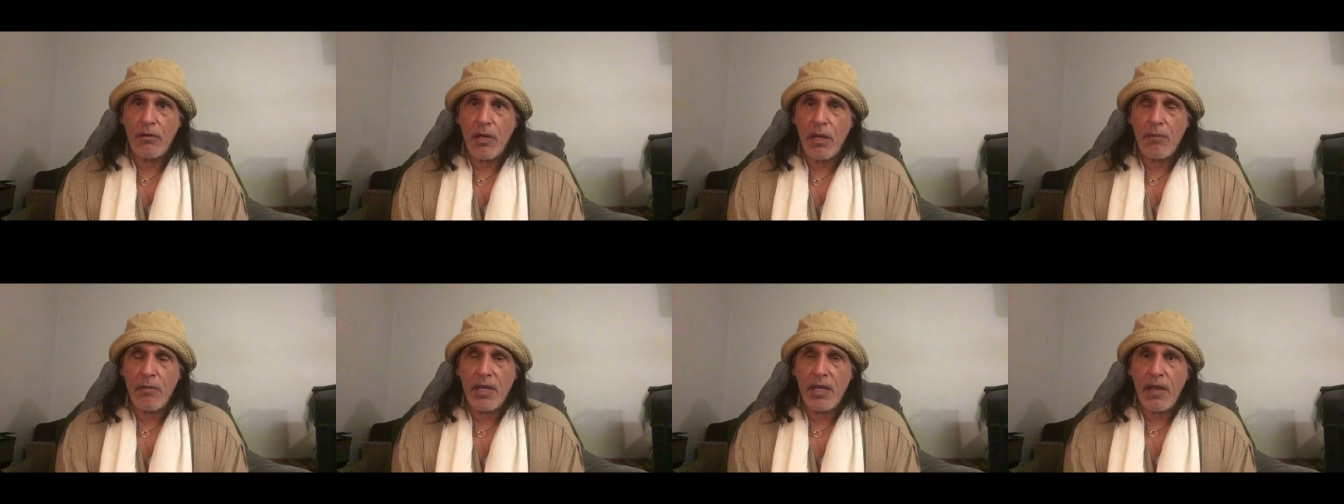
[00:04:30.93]

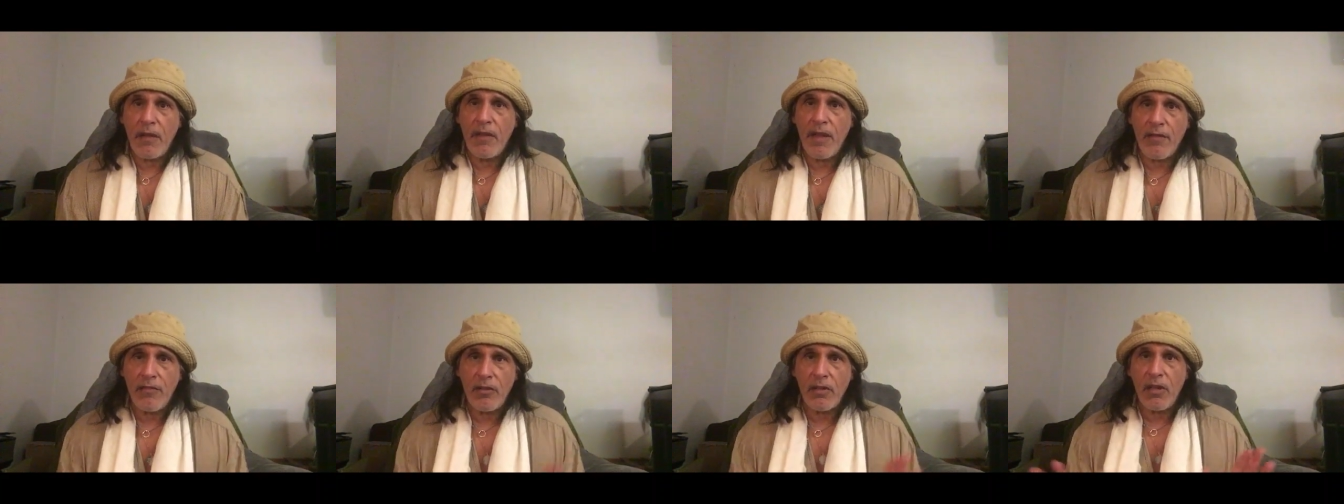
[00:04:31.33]
I mean, I'll
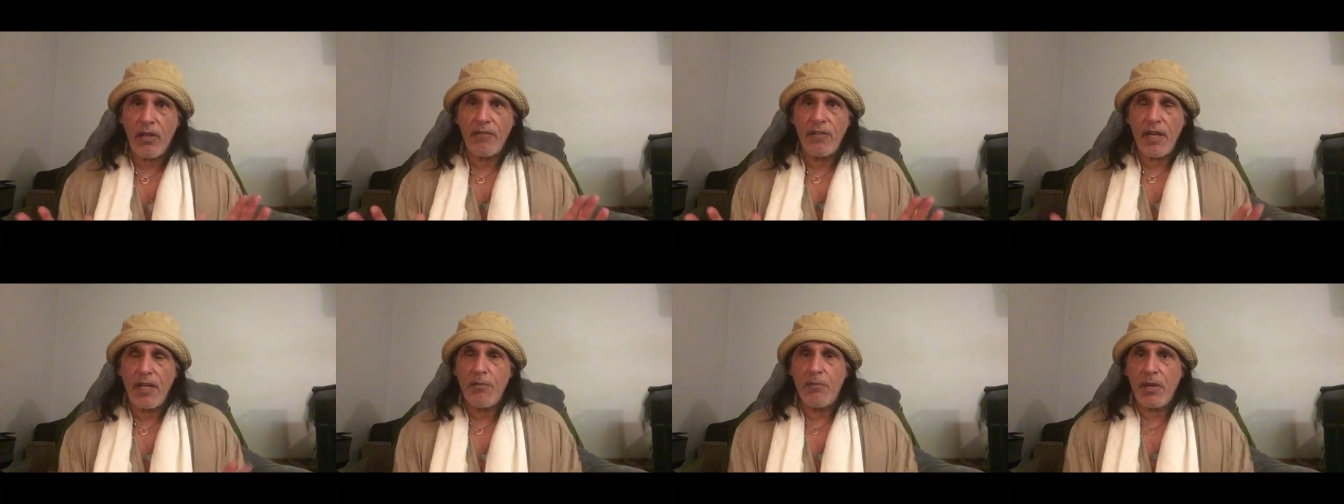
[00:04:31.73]
never
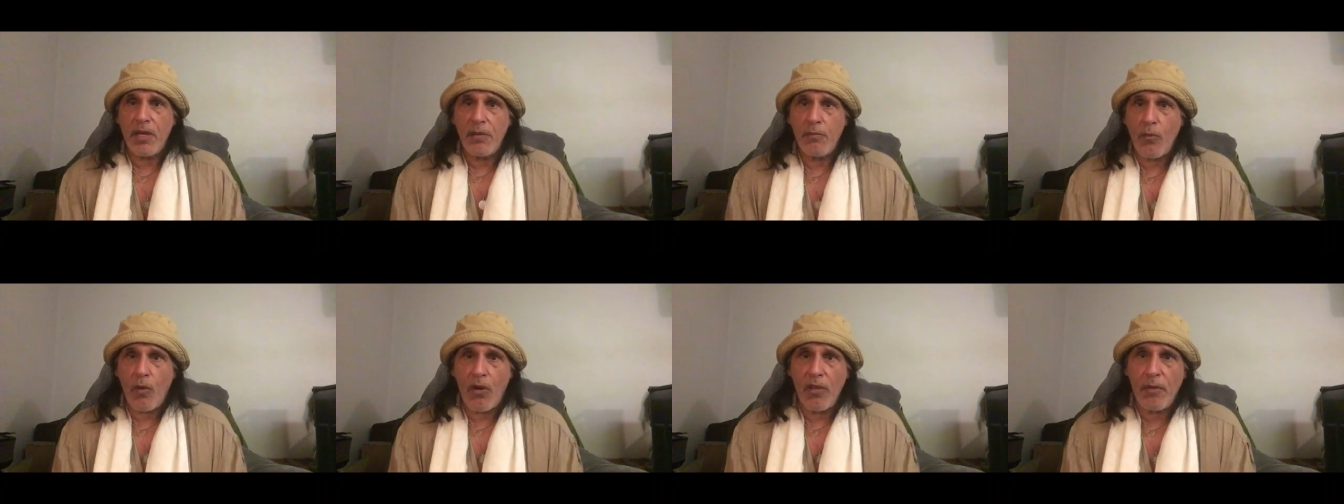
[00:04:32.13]
love anybody
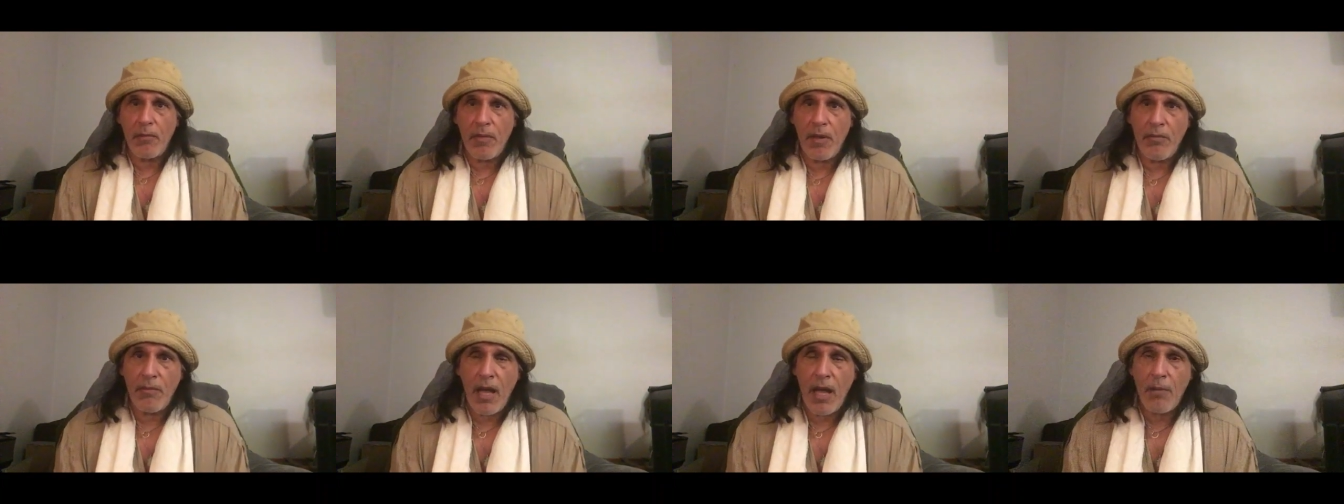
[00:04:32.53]
more than
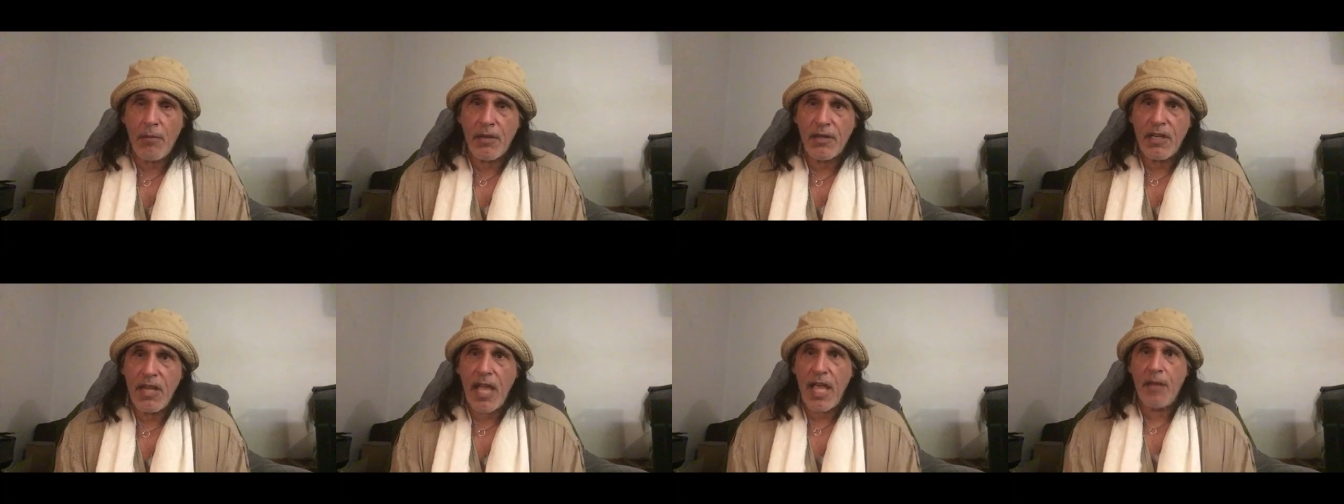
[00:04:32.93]
my mom or
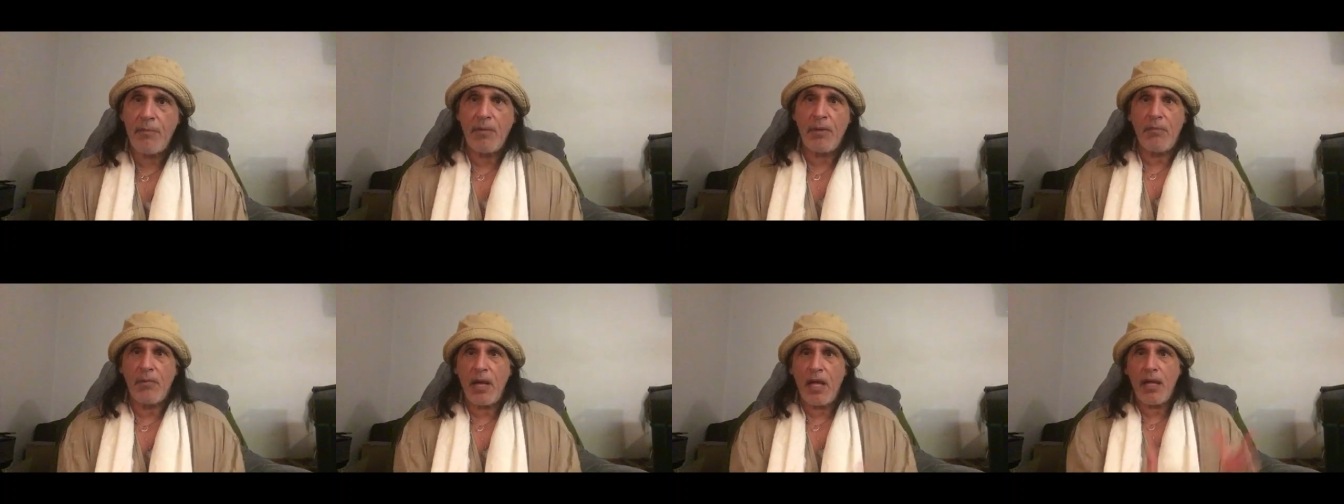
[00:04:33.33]
dad,
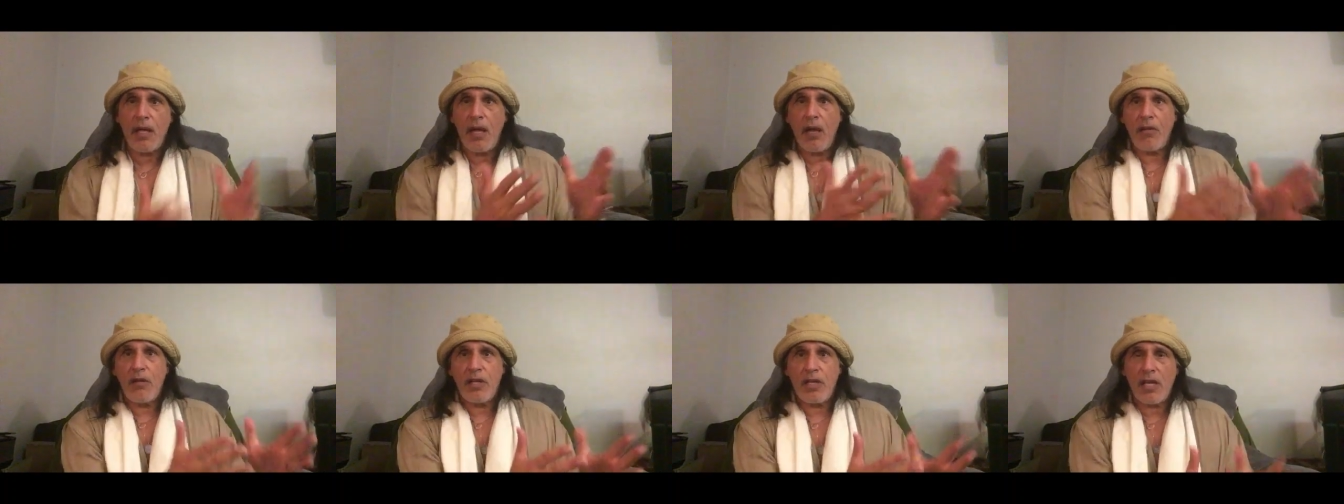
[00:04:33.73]
but my,
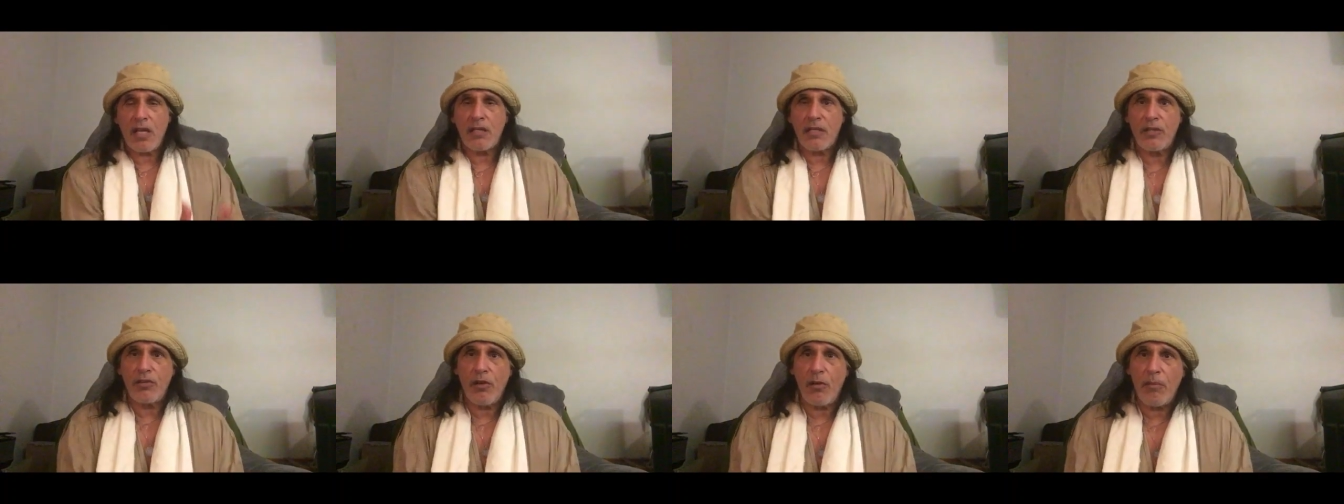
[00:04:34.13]
I only got
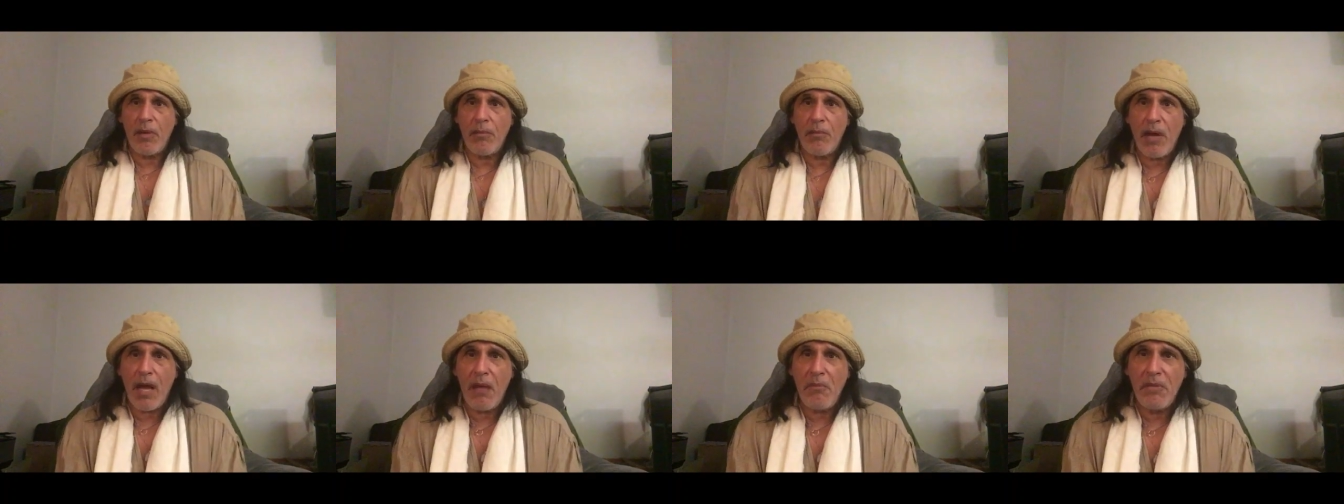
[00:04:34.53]
to know my
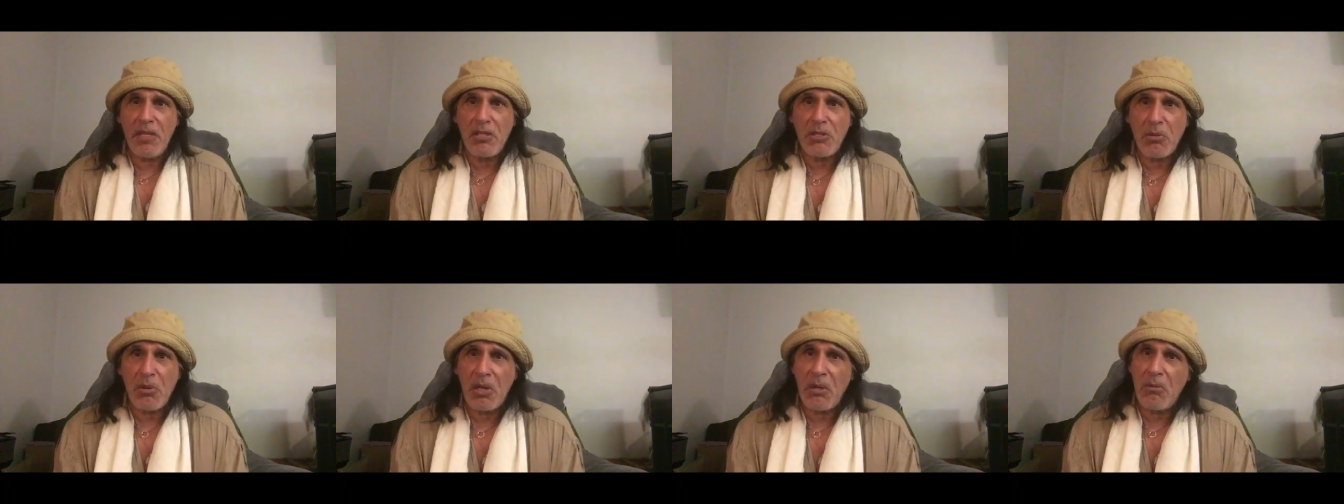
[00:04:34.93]
mom in
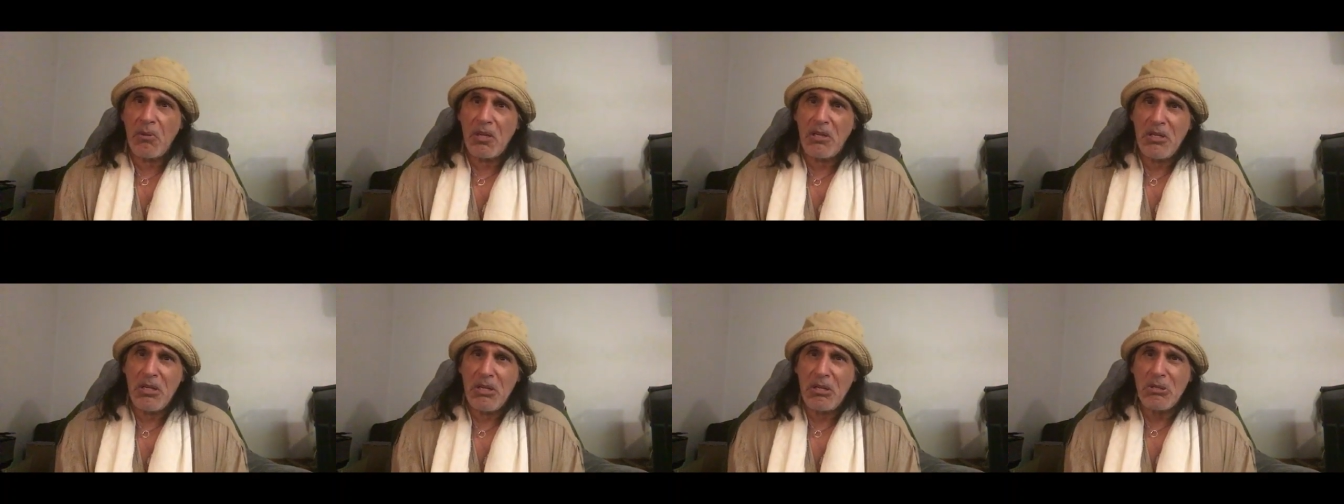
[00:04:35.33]

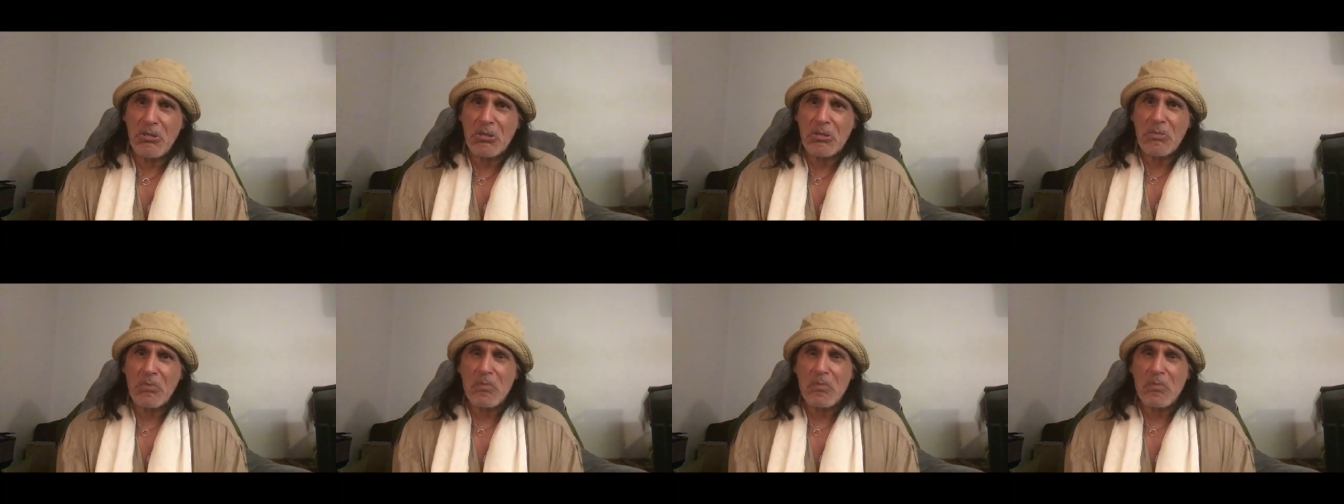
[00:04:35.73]
21 years,